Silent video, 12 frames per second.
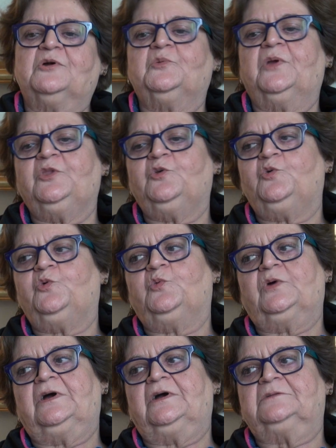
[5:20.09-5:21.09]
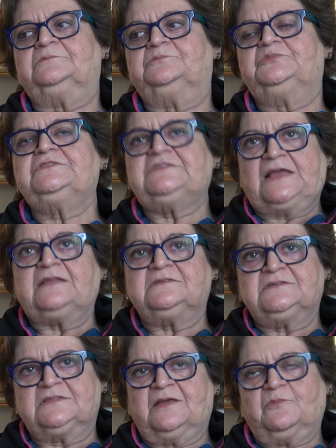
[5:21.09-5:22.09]
But when you
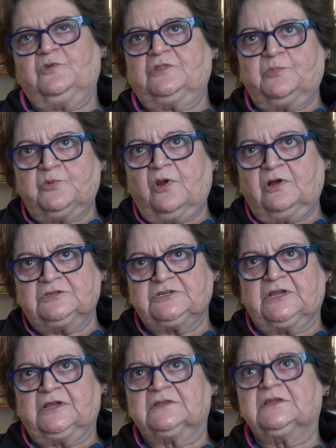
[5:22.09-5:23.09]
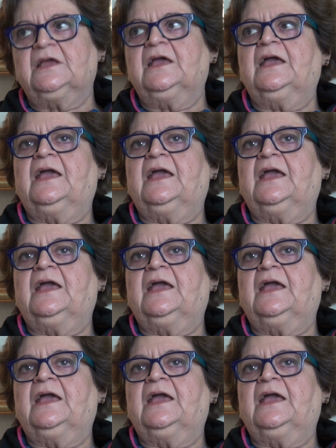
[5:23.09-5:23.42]
present them with a project